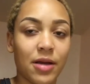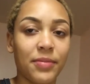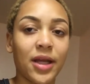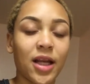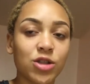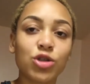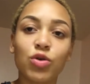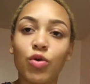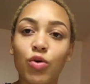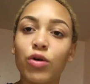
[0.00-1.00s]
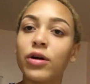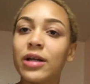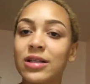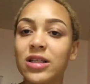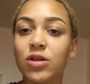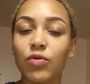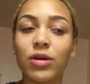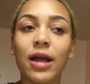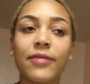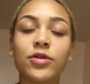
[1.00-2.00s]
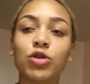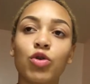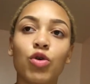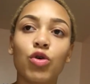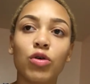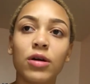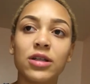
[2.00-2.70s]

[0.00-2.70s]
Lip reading: I mean, it's corn. It doesn't really have to cook.